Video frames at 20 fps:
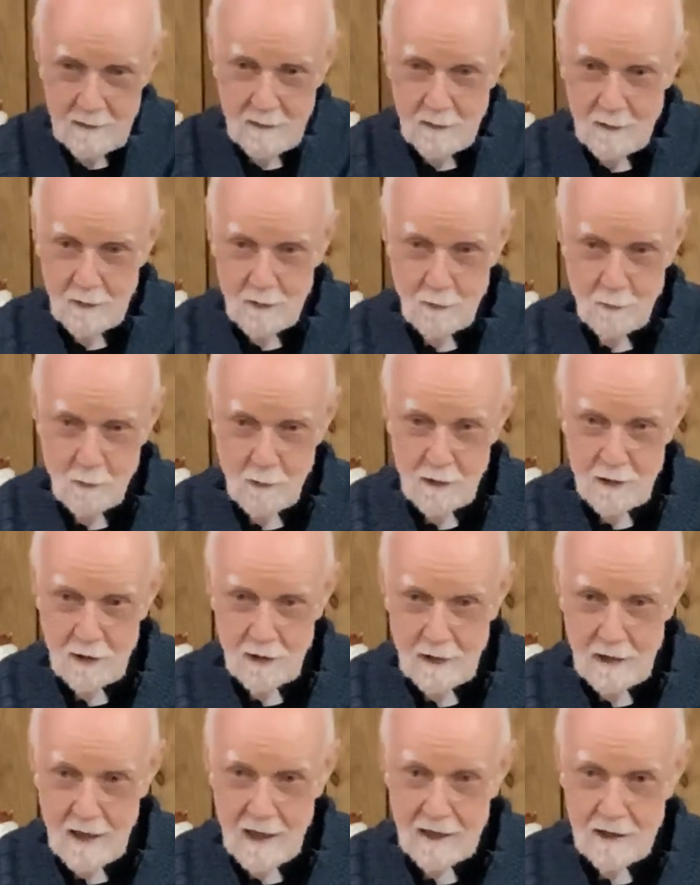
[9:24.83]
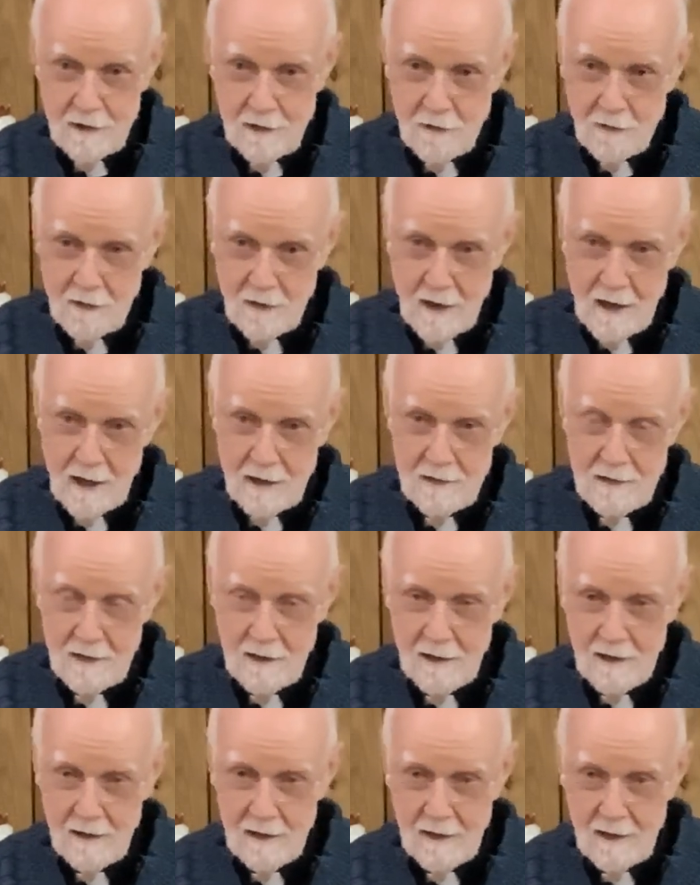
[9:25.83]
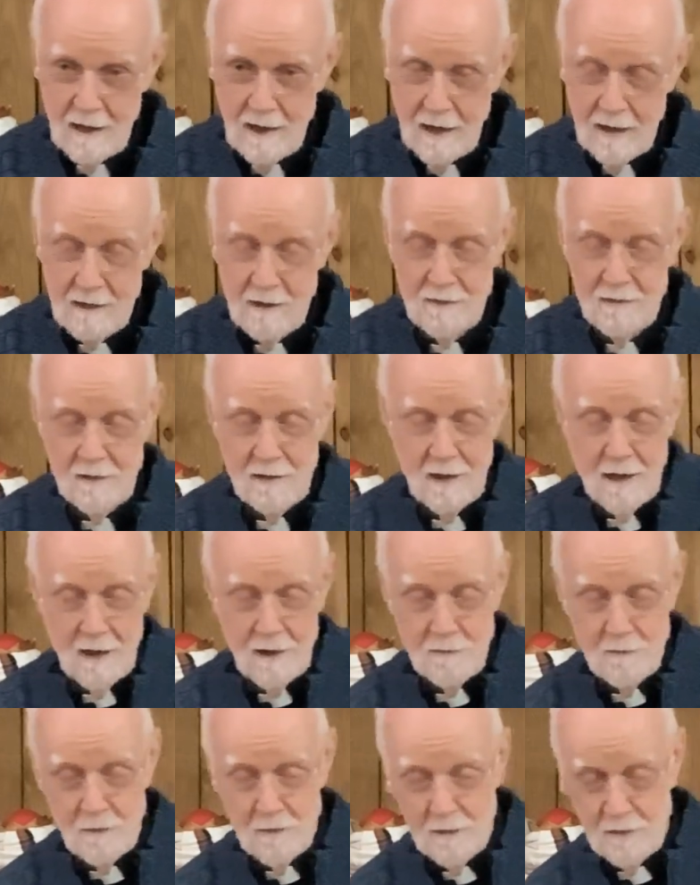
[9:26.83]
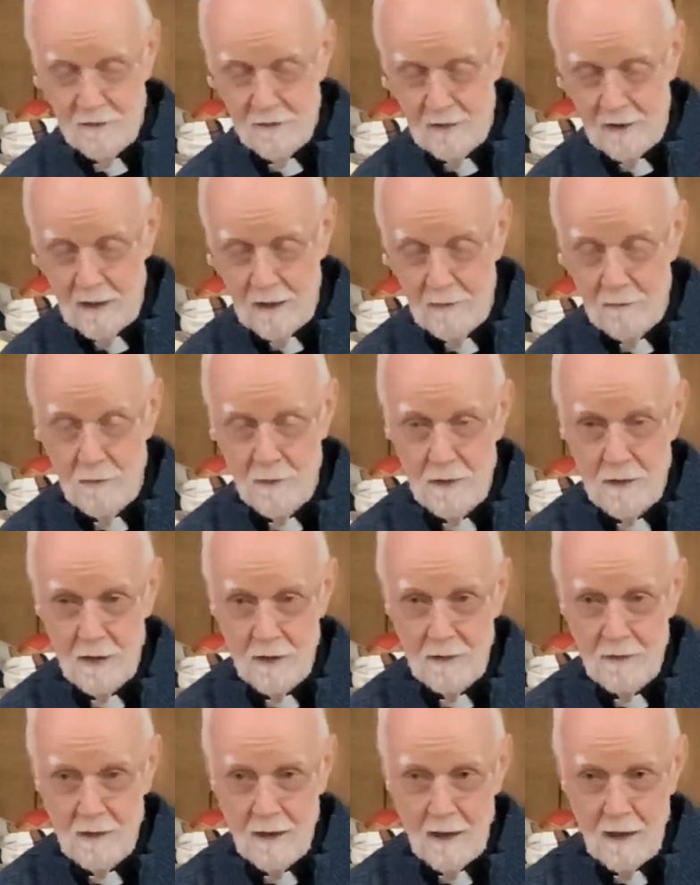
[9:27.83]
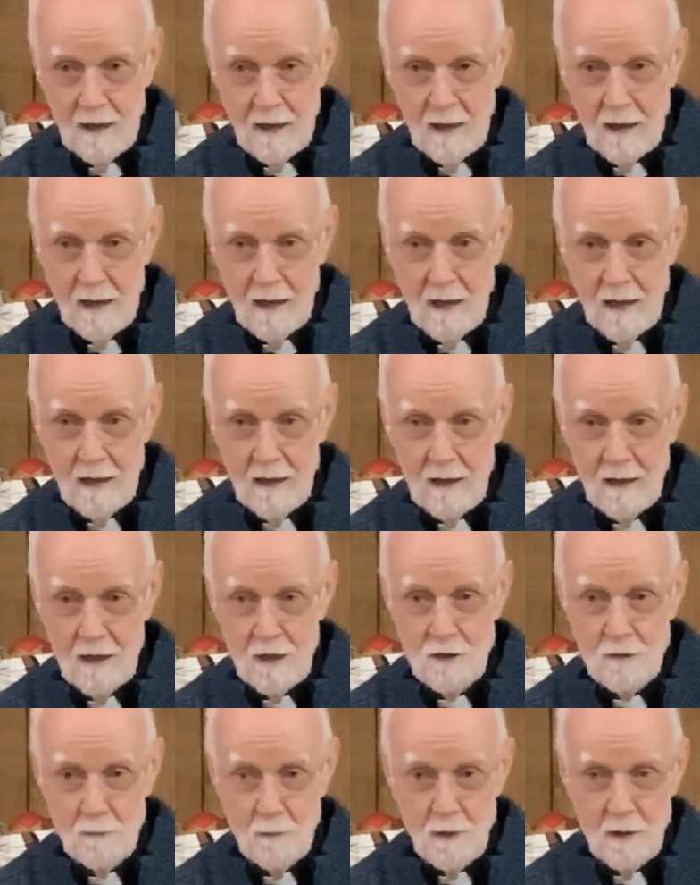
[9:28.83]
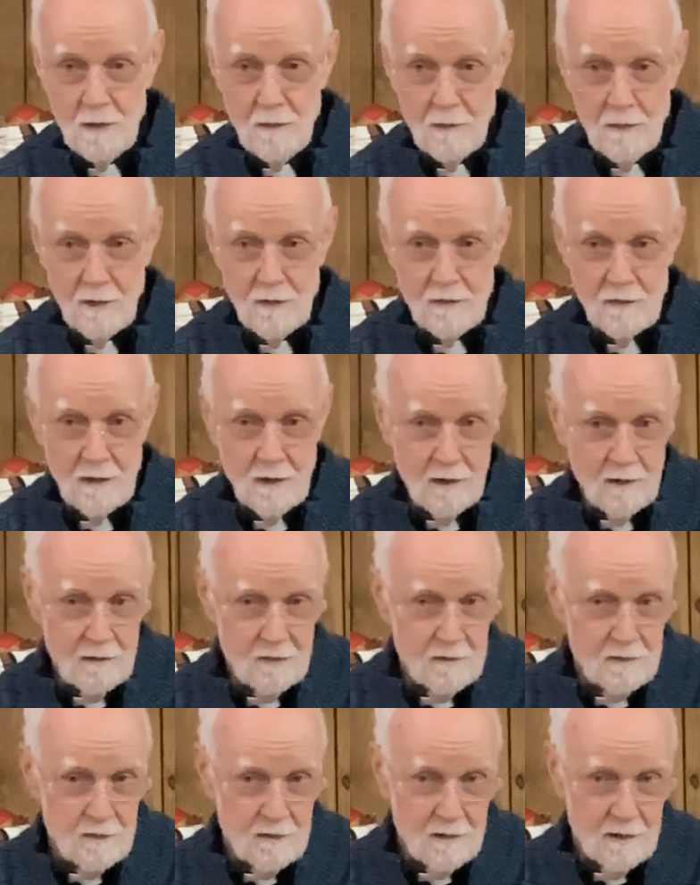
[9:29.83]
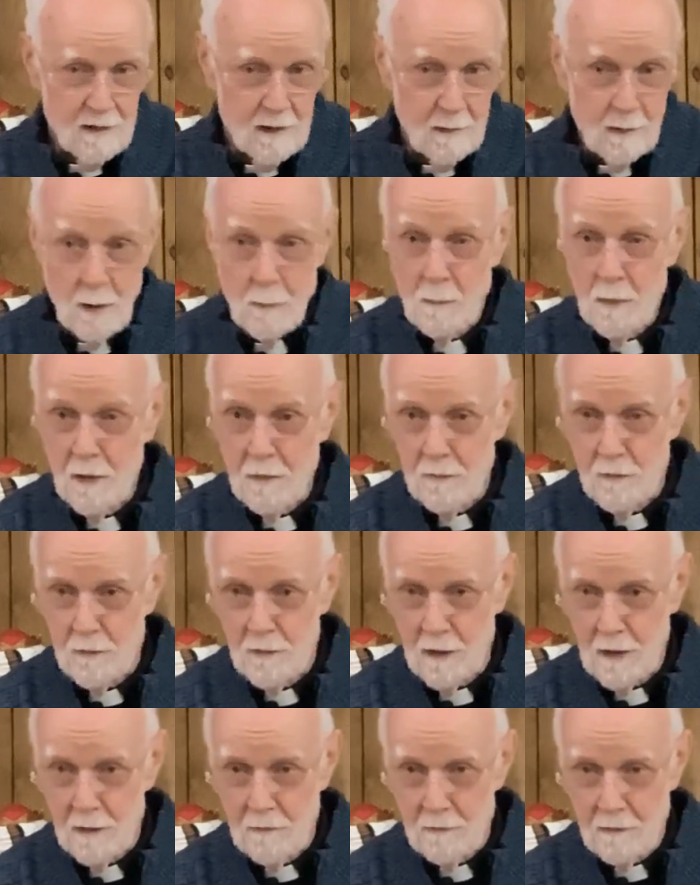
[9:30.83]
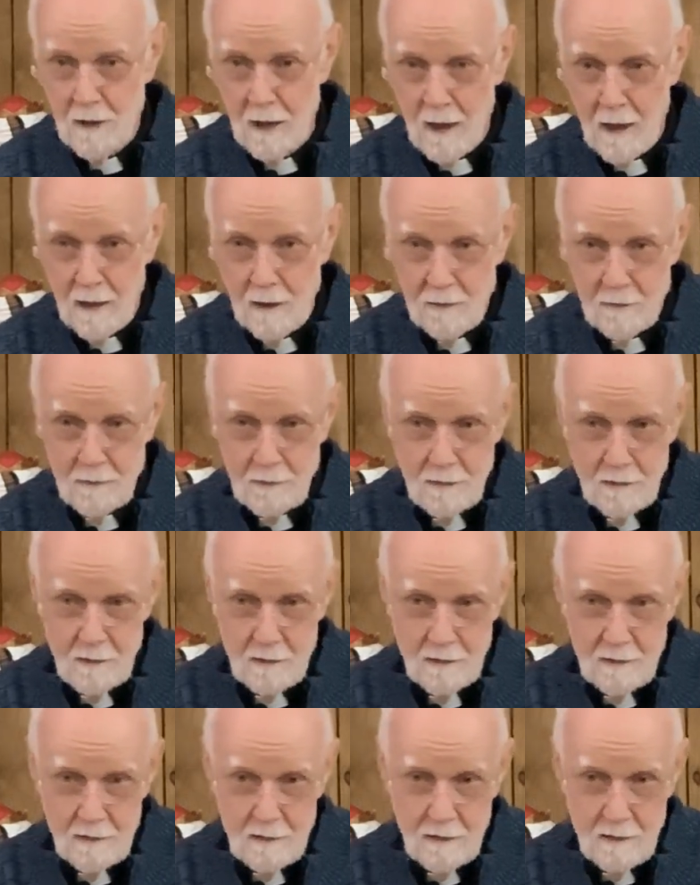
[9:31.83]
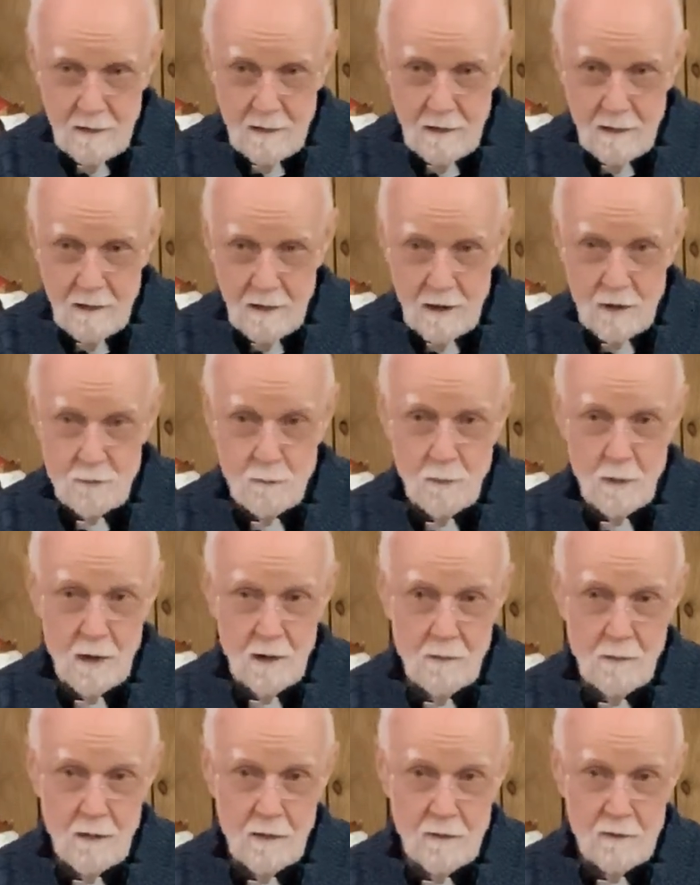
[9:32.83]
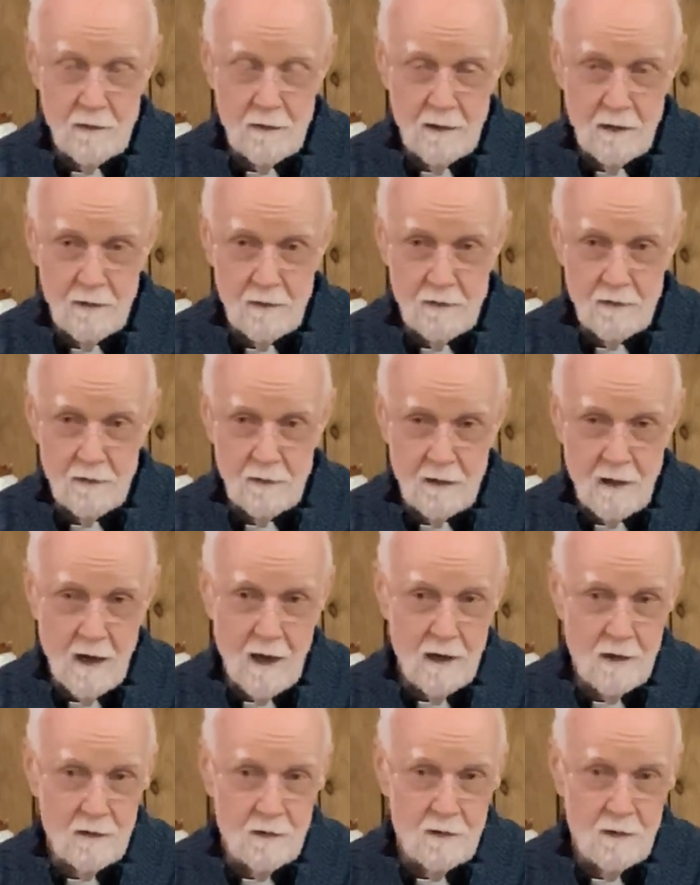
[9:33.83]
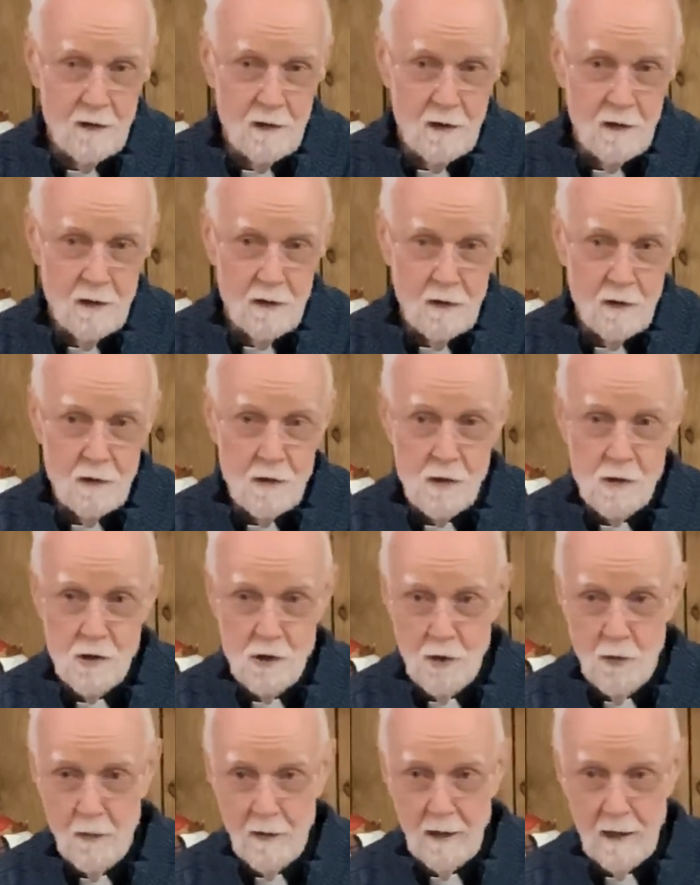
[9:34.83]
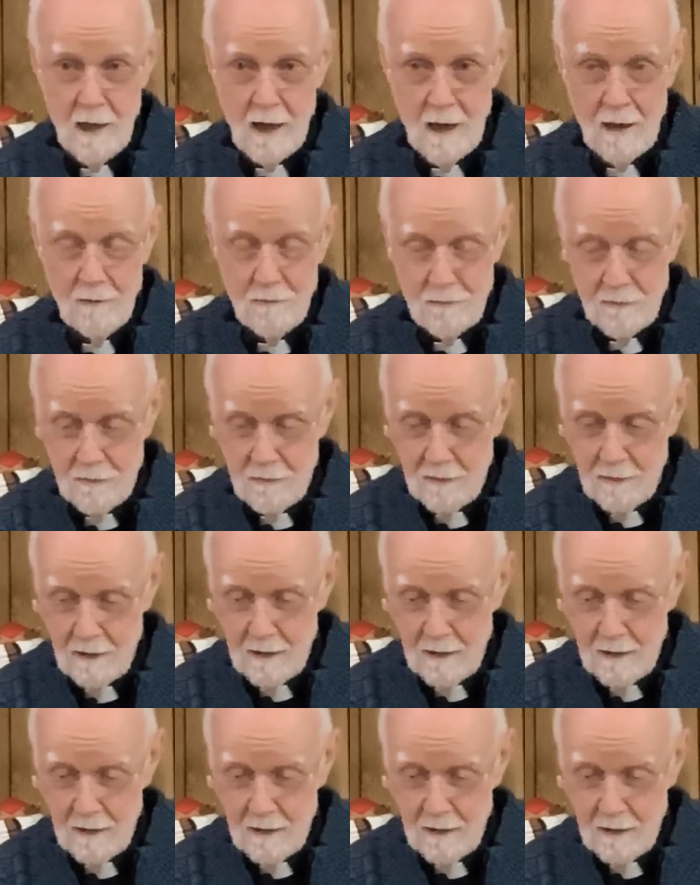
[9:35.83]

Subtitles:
you know, whether you like it or not, and it's hard for us to live with it, each one of us is an epiphany of God. Each one of us is God showing off.